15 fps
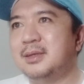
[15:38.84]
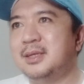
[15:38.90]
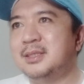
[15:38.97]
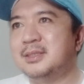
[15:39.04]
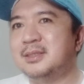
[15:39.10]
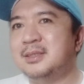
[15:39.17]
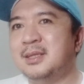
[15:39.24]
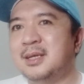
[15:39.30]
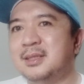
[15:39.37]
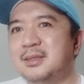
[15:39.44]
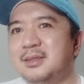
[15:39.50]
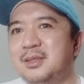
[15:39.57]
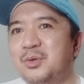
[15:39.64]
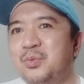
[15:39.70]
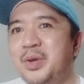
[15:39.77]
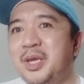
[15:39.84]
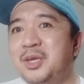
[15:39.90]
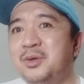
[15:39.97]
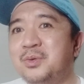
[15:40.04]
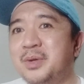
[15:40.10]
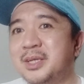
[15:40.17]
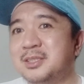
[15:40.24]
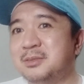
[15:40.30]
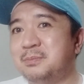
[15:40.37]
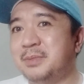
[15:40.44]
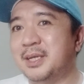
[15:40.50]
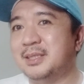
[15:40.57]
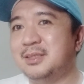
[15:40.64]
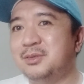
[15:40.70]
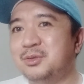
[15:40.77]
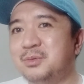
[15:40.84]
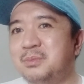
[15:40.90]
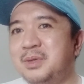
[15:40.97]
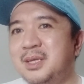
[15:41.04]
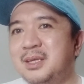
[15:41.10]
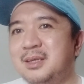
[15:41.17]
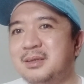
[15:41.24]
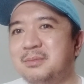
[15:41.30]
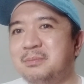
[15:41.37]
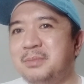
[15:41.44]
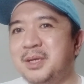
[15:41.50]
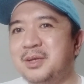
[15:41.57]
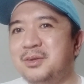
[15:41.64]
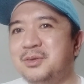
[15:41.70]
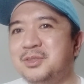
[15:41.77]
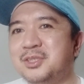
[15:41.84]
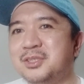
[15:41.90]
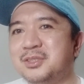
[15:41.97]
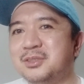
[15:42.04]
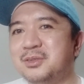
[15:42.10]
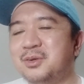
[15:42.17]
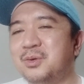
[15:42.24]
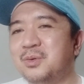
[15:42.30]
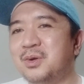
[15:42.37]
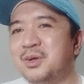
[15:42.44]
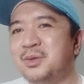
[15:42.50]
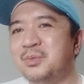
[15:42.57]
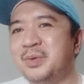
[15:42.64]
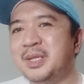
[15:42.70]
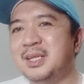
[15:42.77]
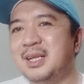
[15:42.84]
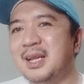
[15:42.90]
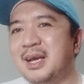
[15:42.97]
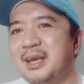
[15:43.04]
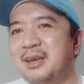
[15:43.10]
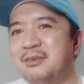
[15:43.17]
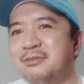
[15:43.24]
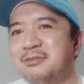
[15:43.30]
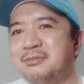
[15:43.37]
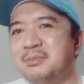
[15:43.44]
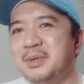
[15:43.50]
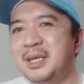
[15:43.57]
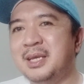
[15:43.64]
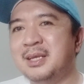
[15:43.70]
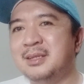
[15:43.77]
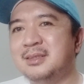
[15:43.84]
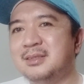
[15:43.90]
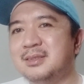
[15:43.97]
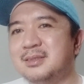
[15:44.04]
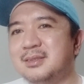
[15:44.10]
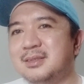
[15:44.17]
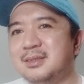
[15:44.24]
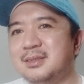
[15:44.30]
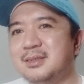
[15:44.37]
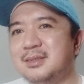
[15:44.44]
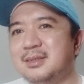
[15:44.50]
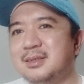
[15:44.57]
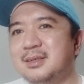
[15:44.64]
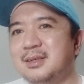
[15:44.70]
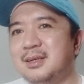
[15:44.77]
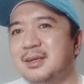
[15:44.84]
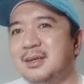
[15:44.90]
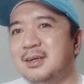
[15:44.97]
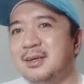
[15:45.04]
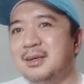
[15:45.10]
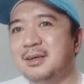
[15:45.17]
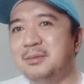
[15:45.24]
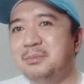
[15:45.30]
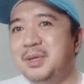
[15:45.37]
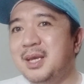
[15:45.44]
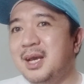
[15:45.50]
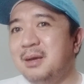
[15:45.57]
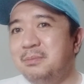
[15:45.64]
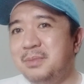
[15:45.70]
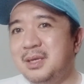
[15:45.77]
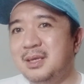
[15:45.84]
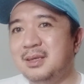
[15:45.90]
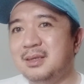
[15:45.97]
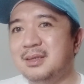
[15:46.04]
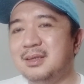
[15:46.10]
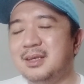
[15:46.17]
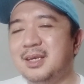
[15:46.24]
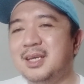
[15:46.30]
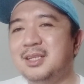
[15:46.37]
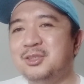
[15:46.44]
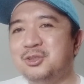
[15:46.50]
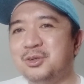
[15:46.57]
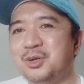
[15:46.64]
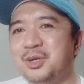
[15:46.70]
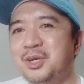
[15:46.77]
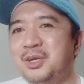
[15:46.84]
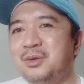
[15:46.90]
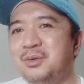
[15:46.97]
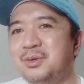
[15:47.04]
it's not the way you expect it to be. Pero just go on with life and be happy. Enjoy